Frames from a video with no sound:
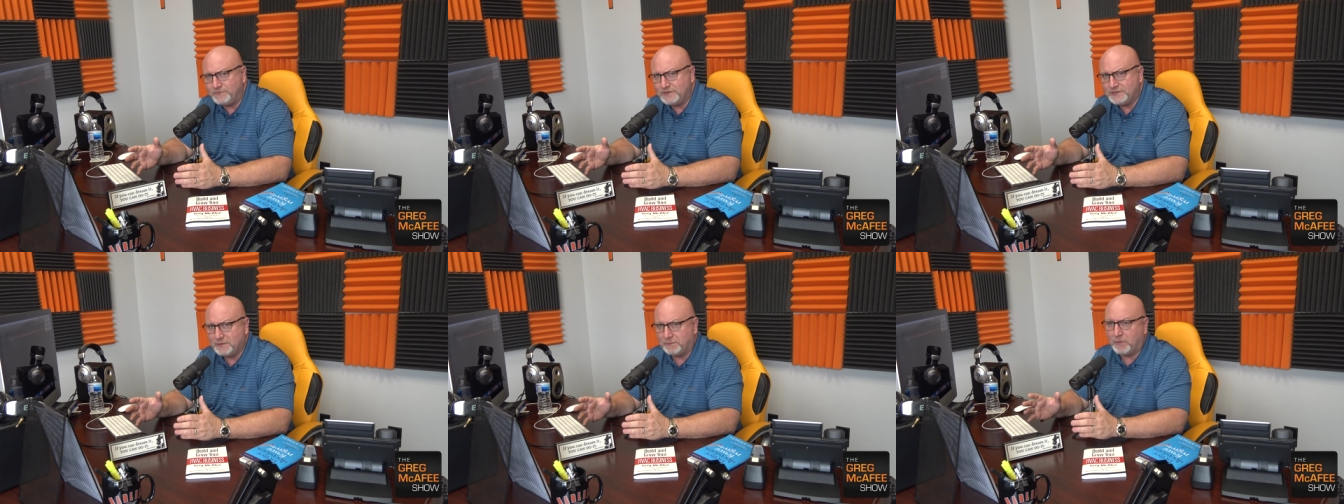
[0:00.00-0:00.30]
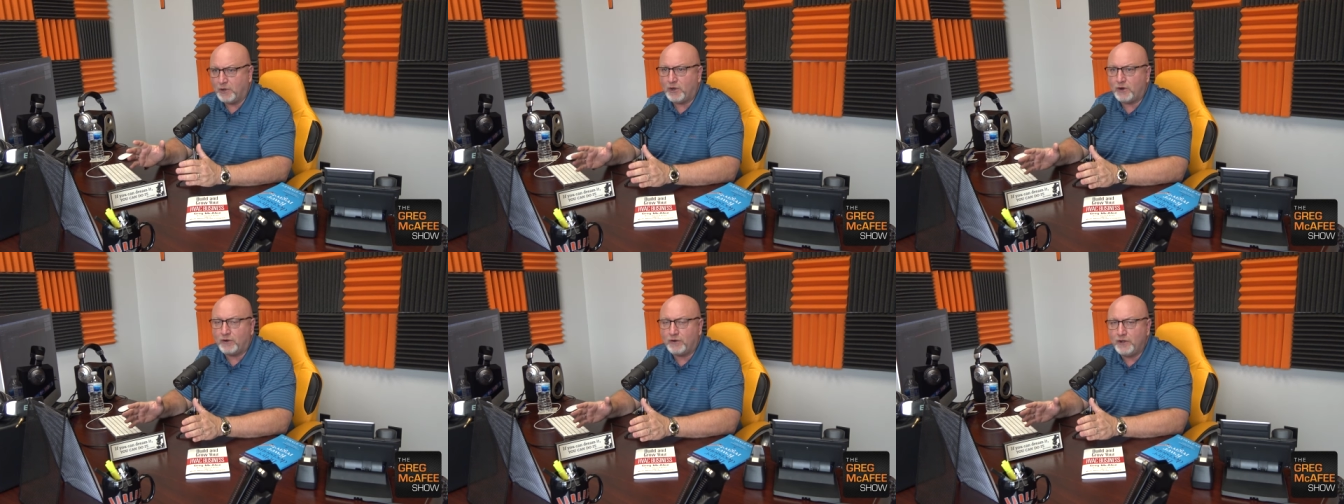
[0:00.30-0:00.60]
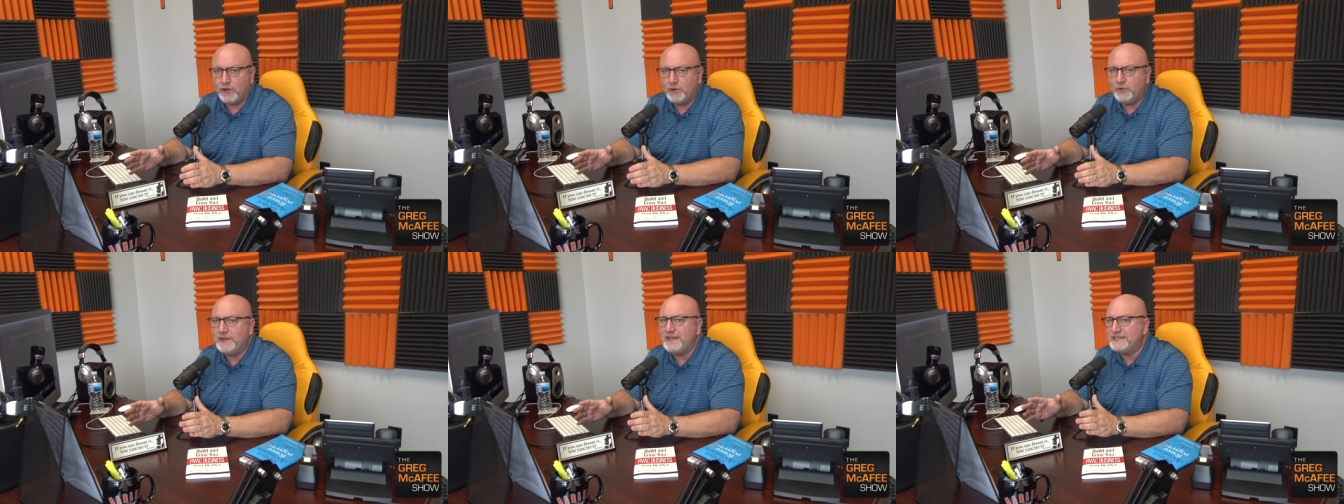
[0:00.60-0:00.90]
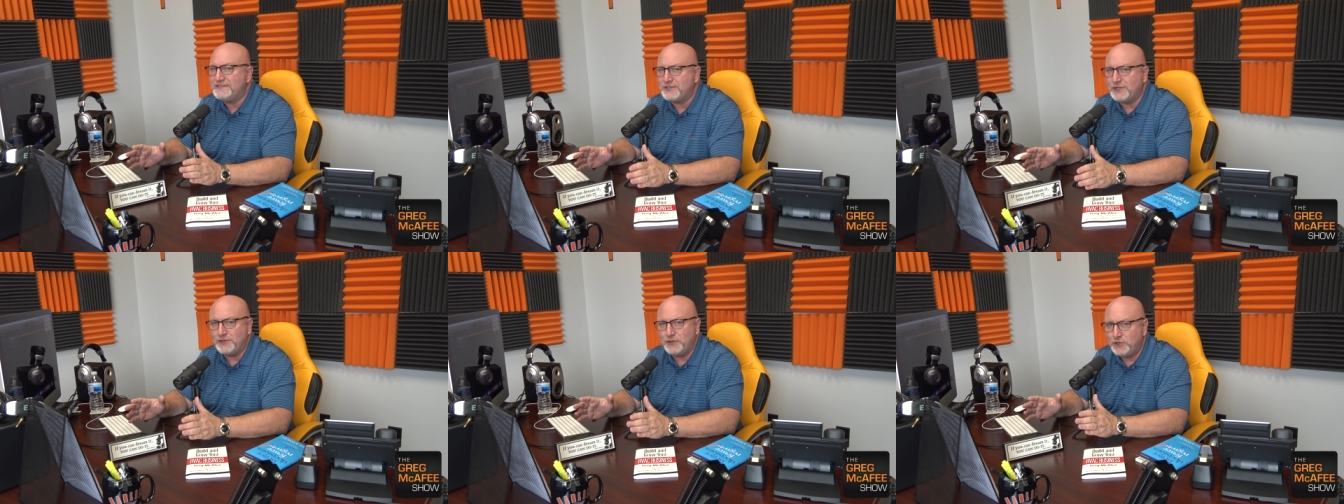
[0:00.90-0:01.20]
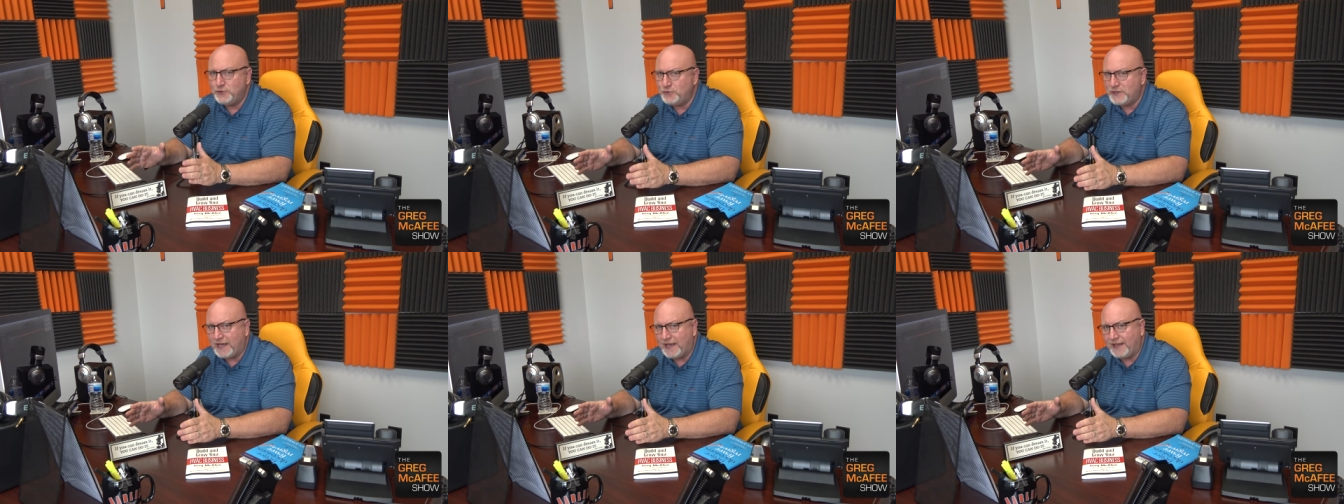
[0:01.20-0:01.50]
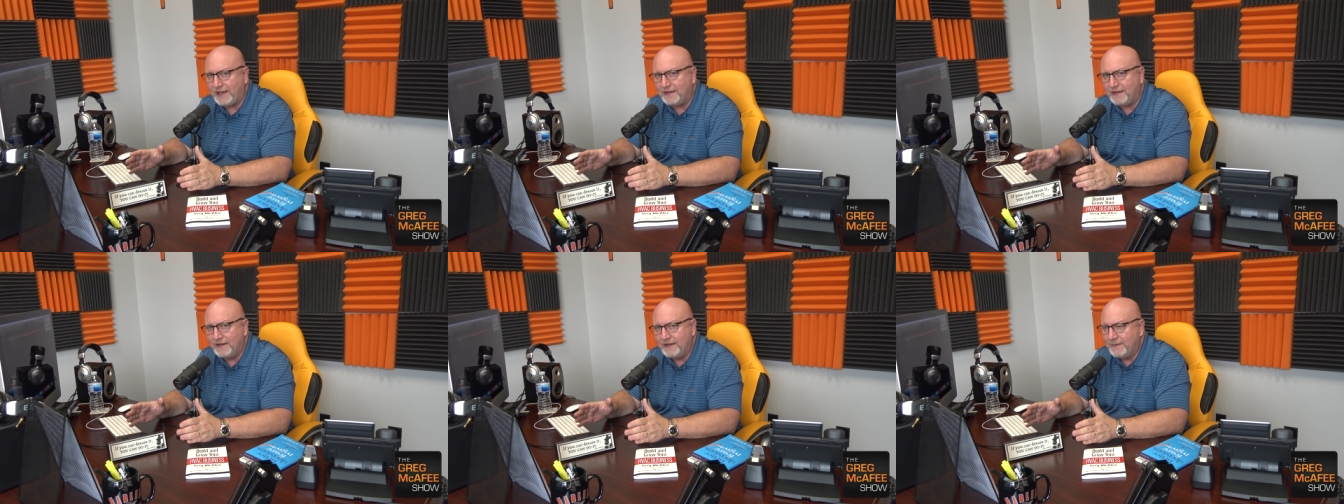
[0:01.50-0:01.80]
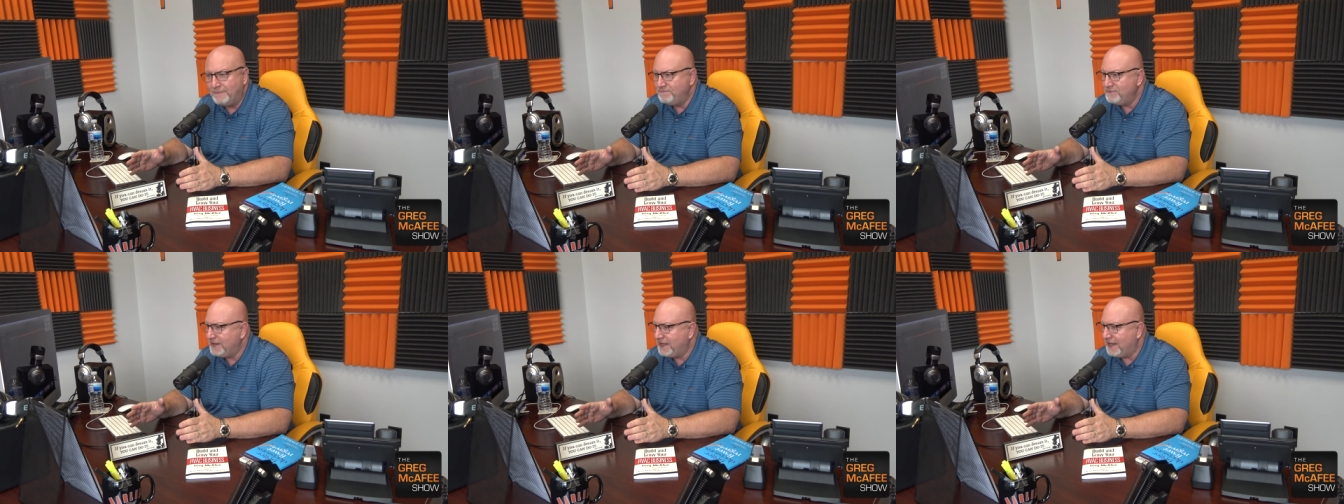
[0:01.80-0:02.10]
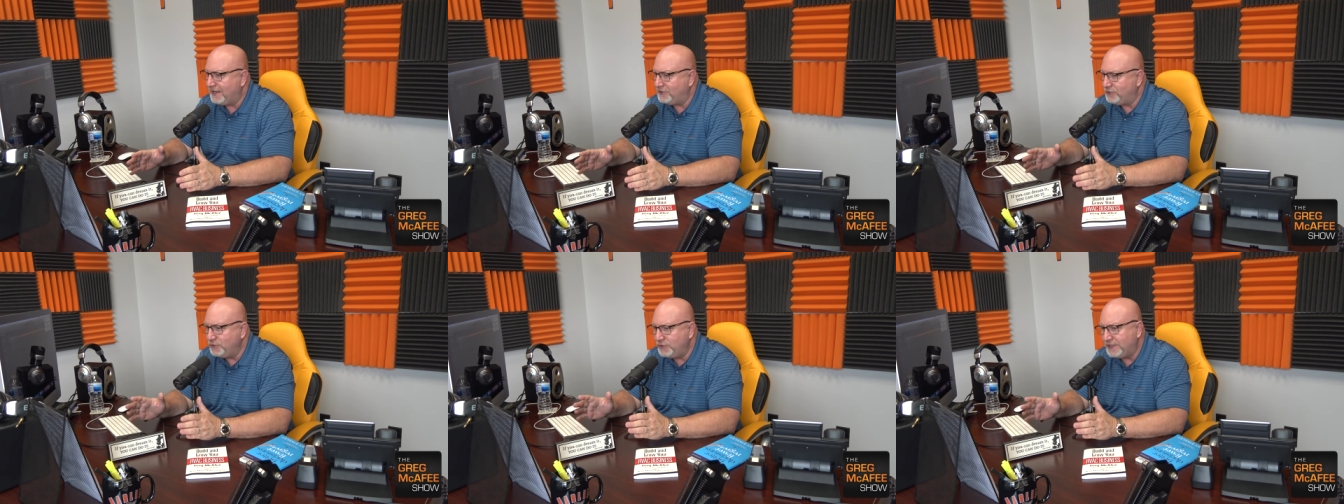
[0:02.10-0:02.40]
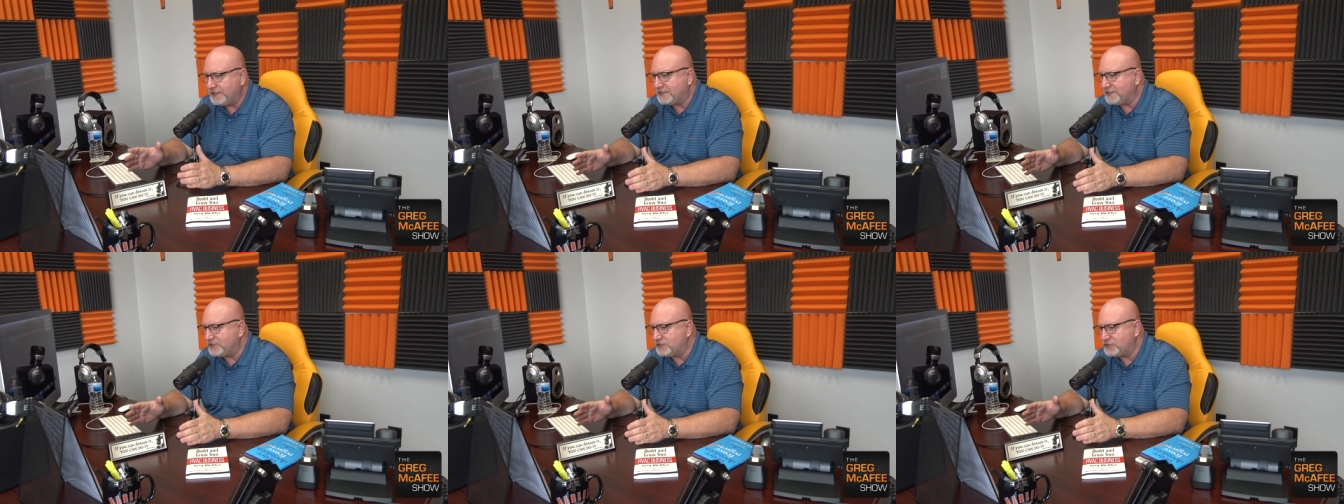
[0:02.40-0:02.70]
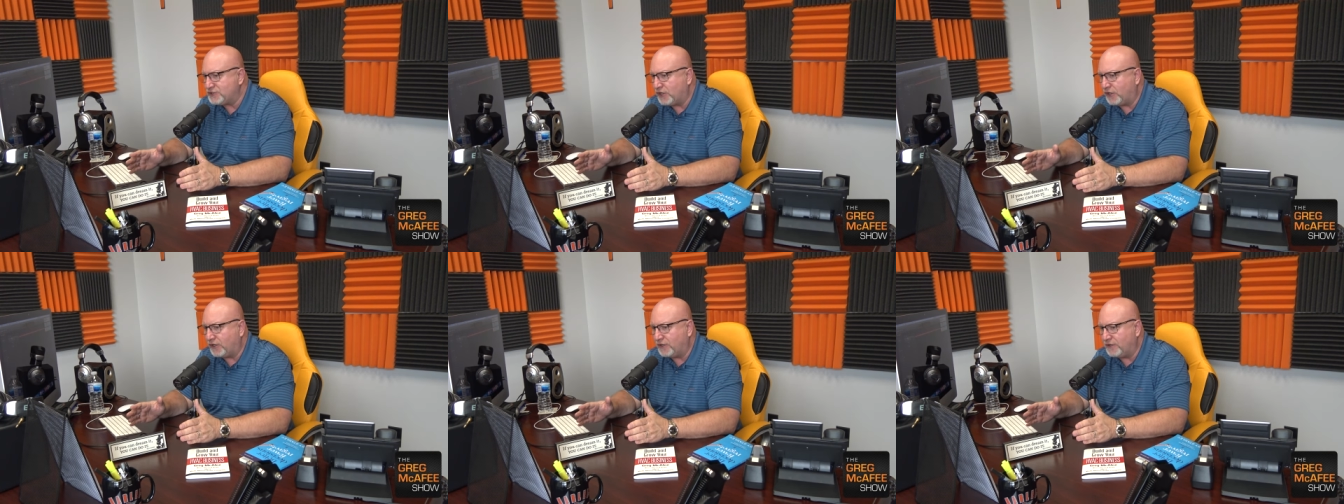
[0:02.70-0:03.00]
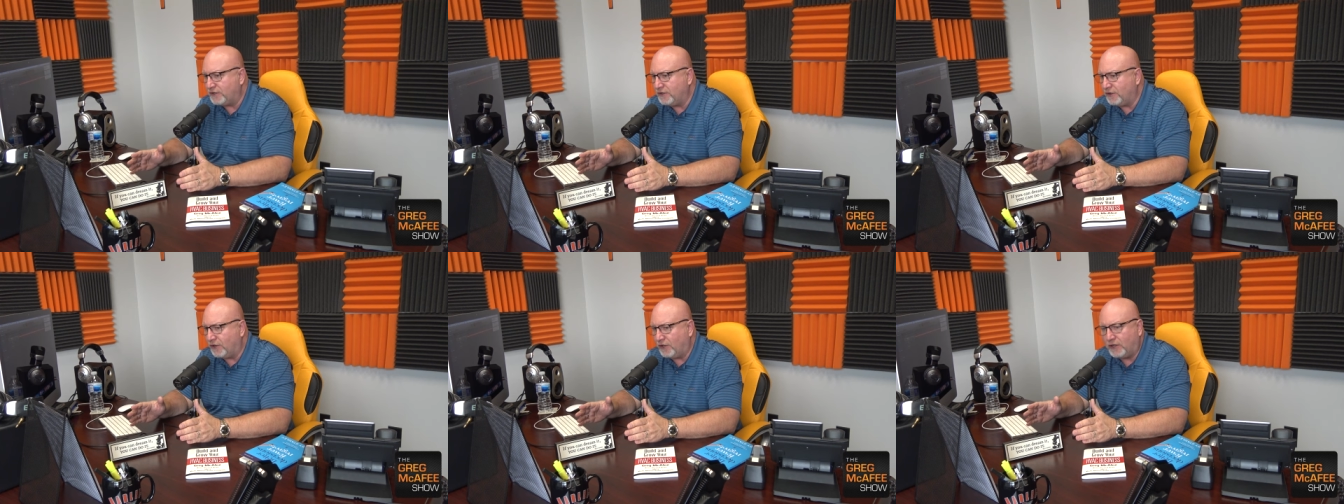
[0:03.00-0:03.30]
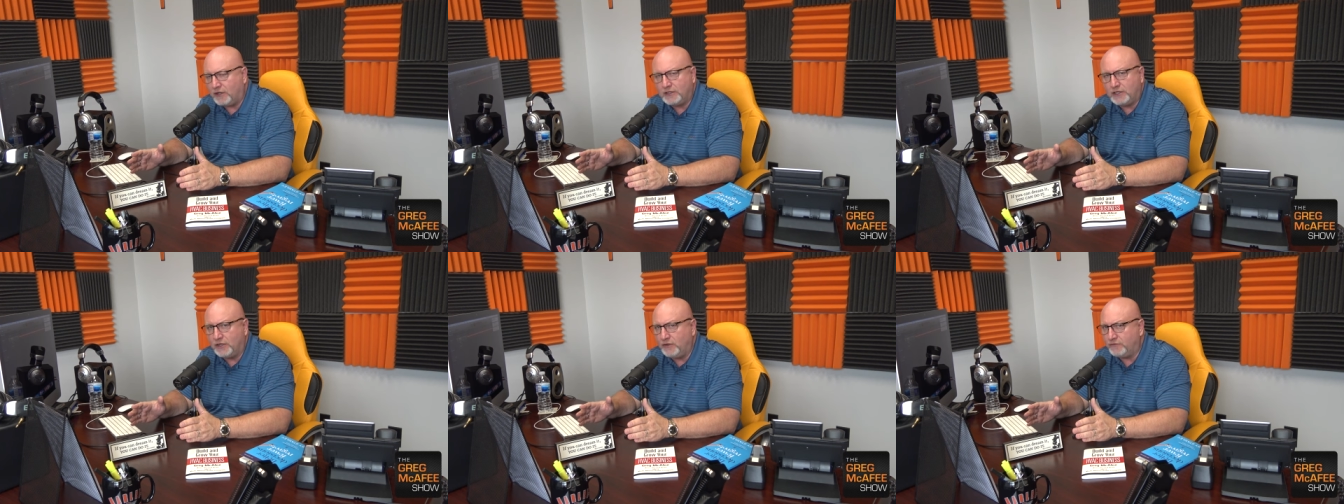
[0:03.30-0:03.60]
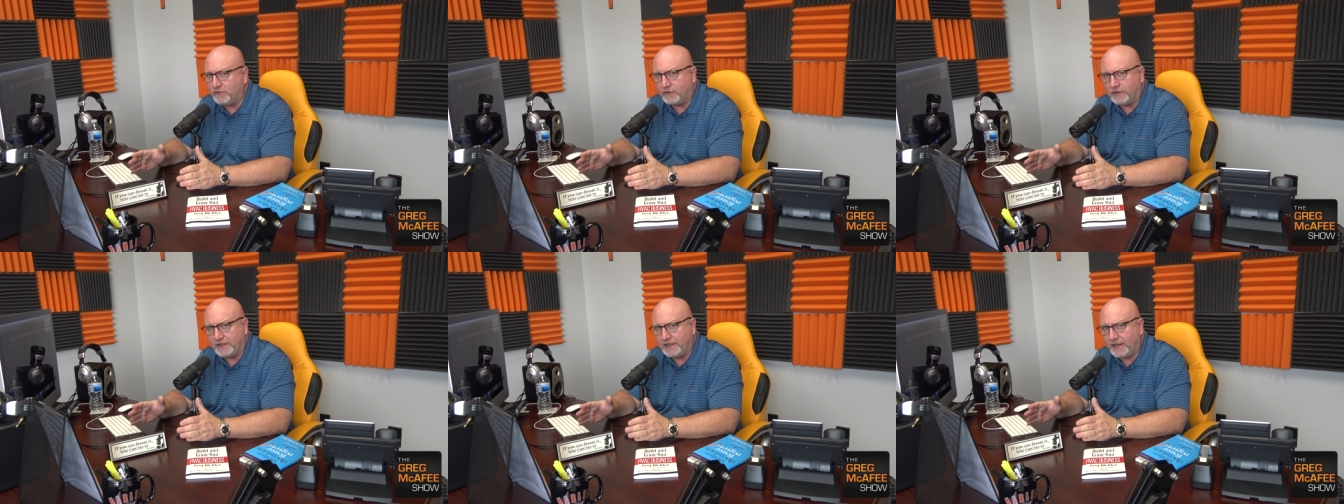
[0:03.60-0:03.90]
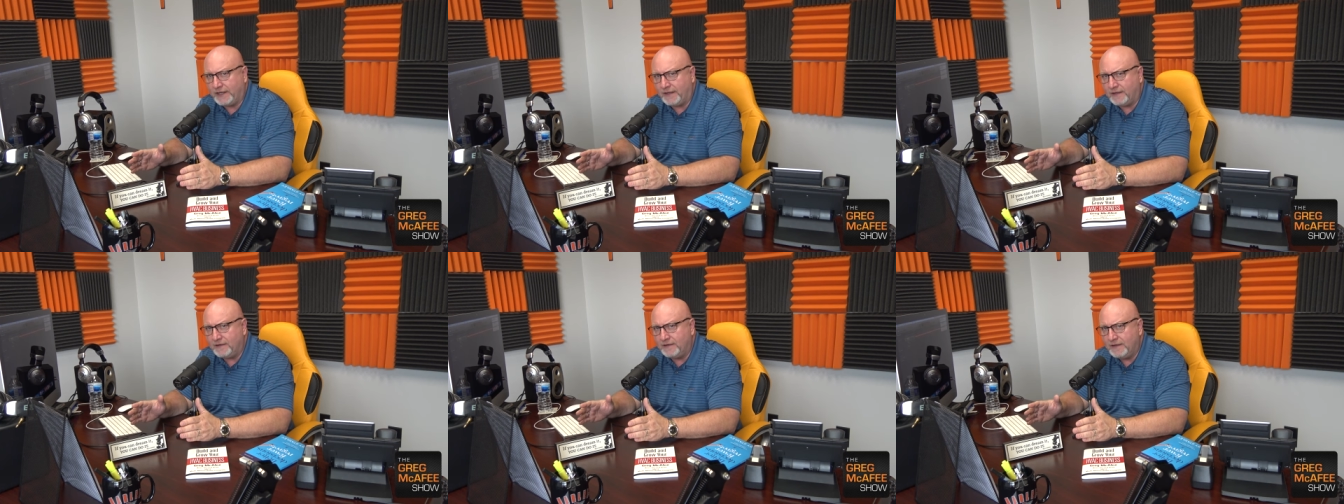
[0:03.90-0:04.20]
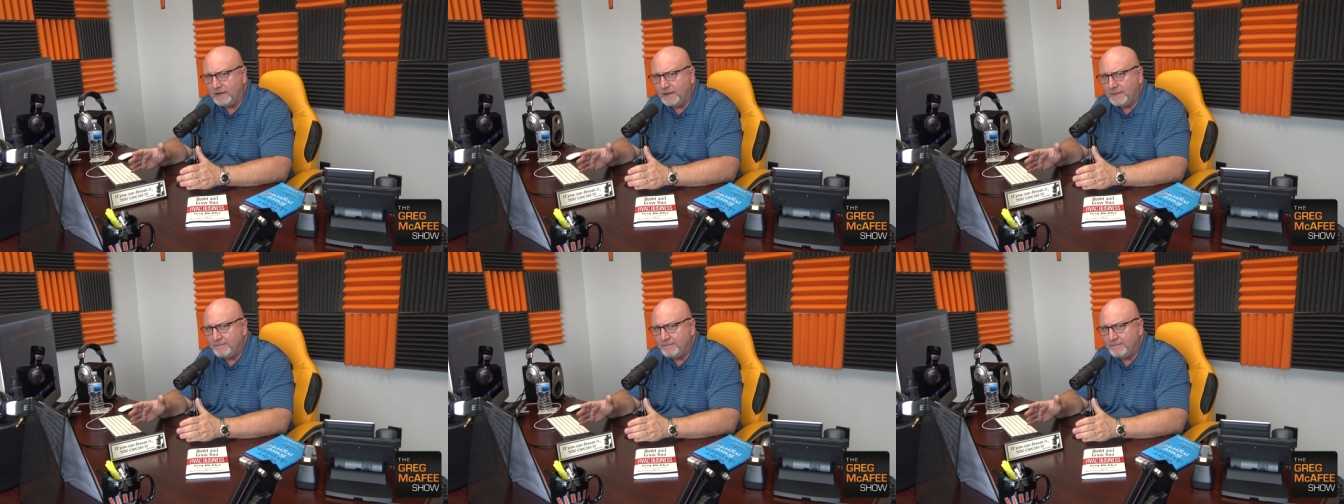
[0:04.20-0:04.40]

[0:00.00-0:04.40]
Tomorrow is a new day and you get to start all over again.